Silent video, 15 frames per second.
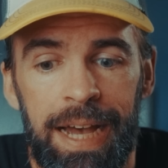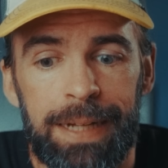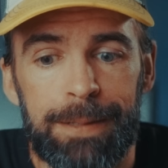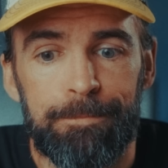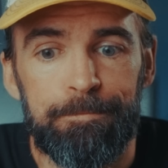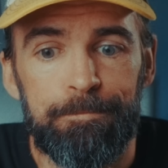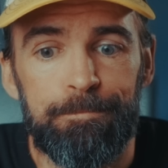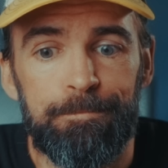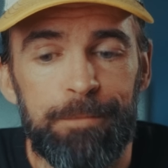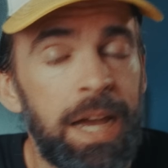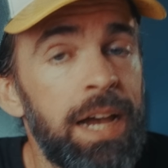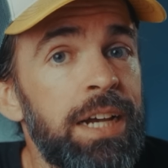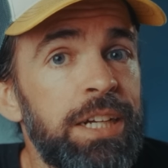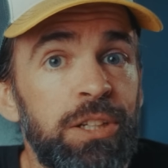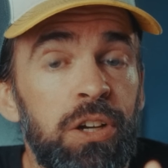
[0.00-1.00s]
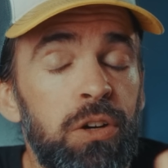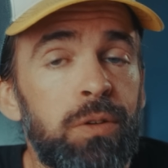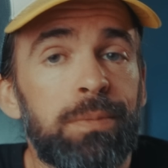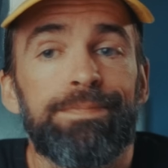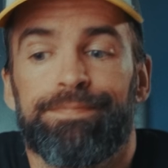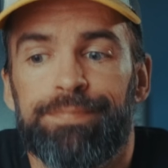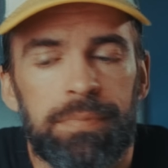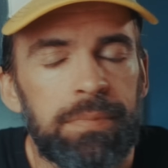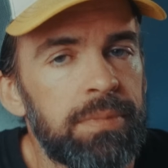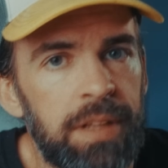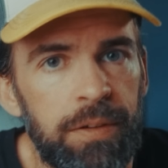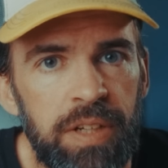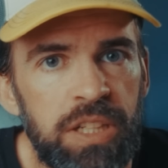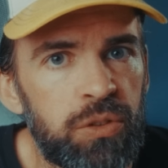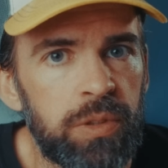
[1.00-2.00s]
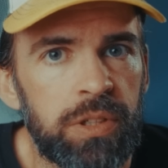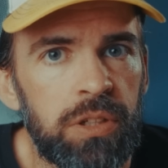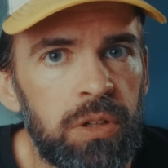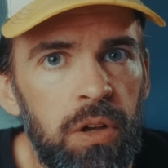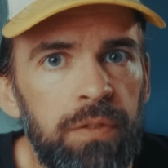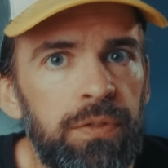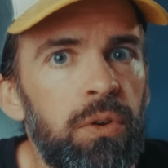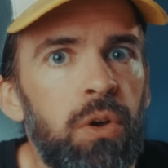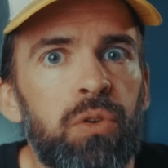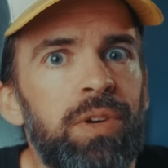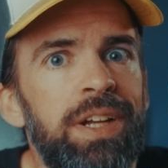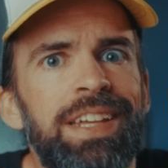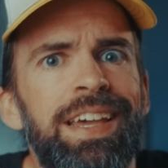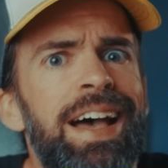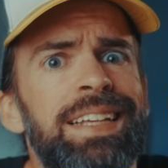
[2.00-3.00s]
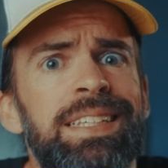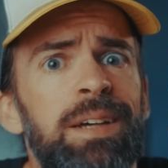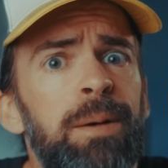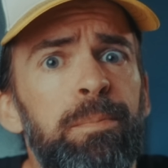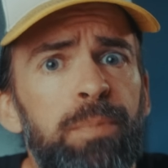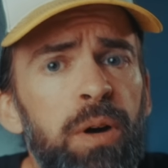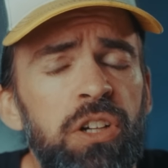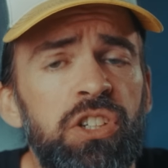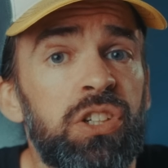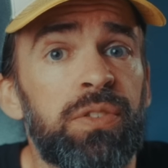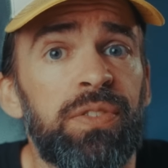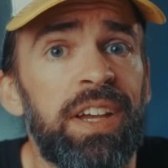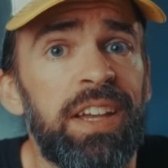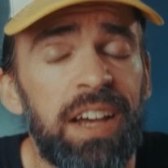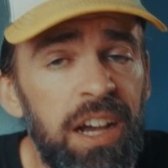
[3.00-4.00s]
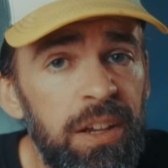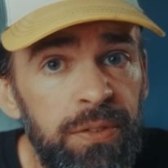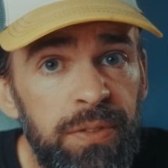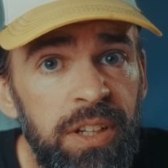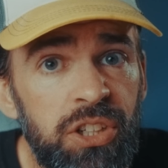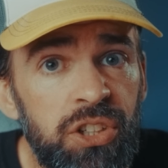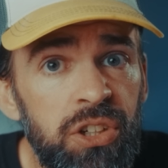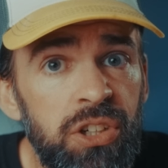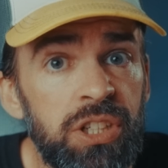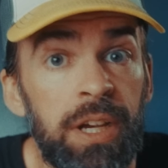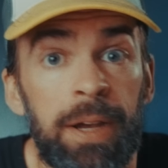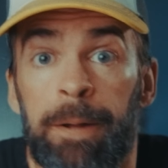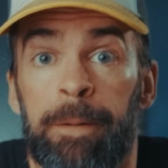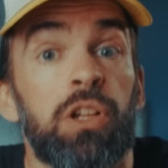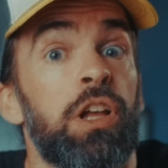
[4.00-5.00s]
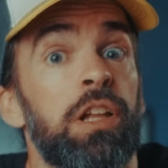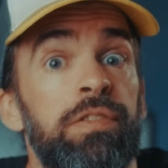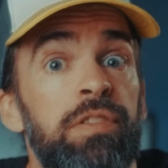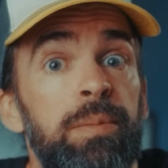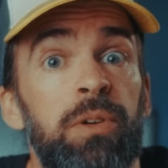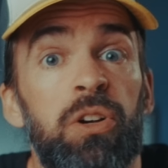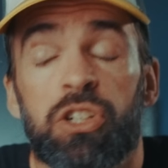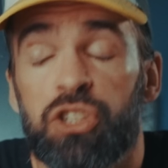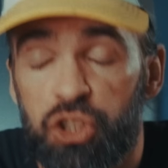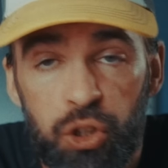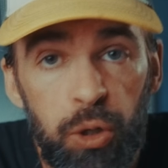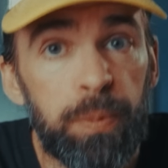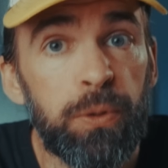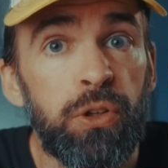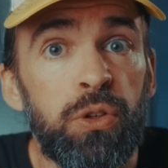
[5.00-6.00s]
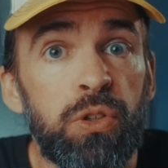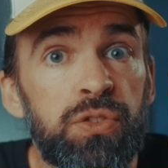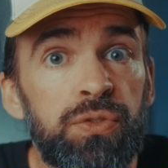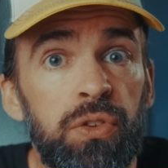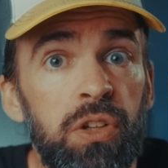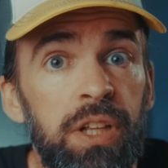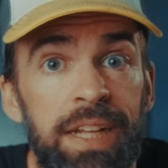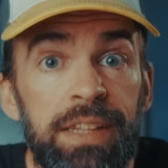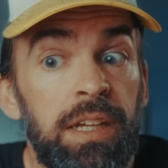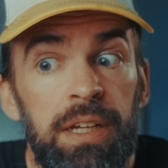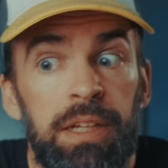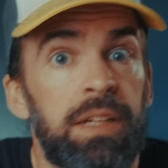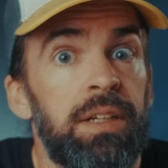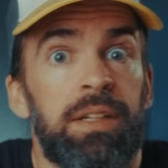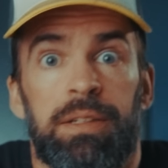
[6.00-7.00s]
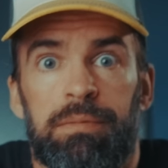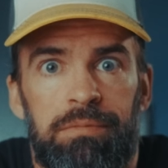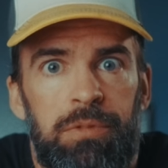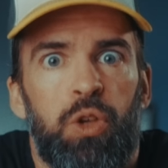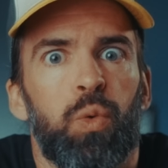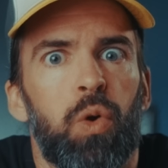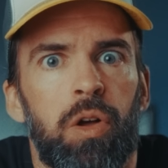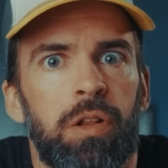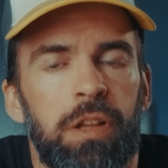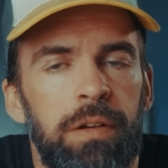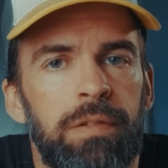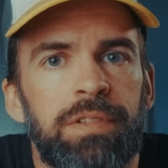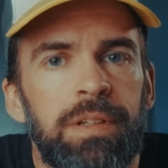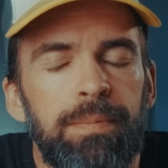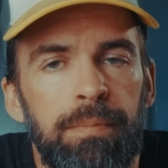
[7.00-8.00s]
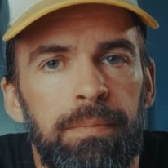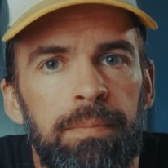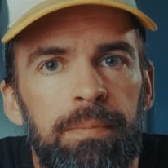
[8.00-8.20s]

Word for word: And yeah, you know, DaVinci Resolve already has a bunch of AI features. A lot of them are super useful and you all love them.